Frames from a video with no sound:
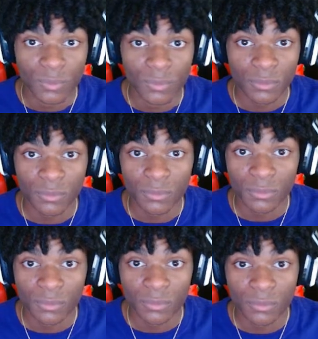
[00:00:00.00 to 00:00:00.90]

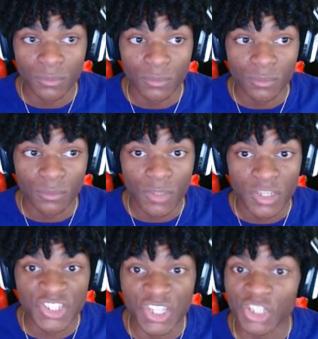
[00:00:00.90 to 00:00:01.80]

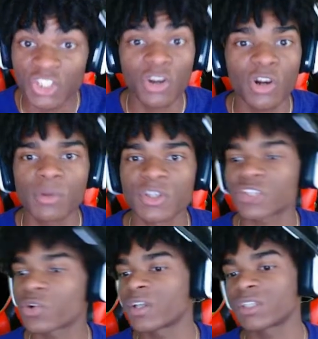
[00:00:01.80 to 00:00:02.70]
6 turnovers is
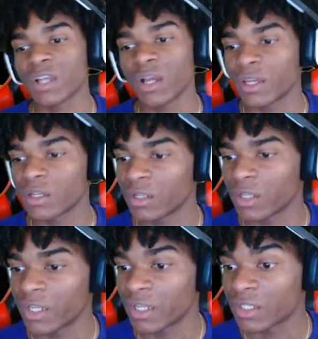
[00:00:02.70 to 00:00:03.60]
crazy. I ain't gonna lie.
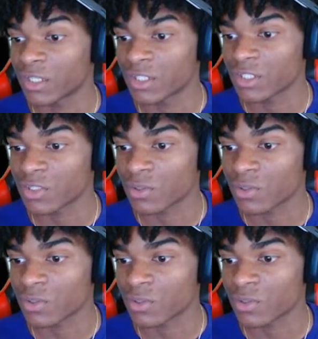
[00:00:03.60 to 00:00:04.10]
This is